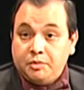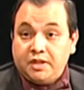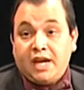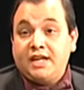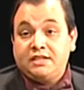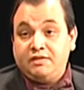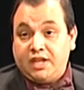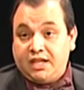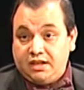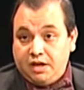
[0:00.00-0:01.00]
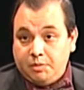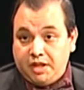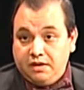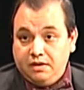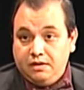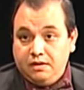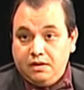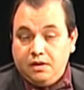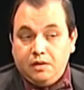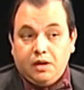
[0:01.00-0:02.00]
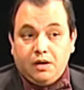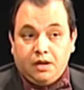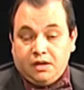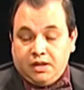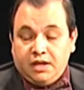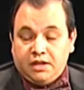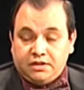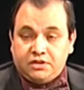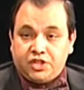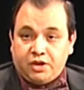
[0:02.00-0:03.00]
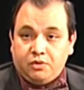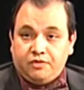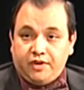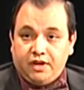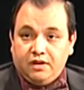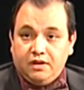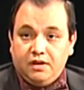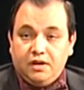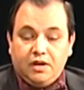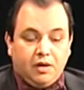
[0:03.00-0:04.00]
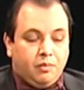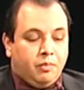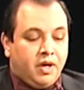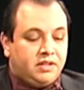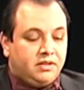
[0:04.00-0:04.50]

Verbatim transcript: but they ask if they can come in. Wow. Uh, it is a general fear. Mm -hmm. But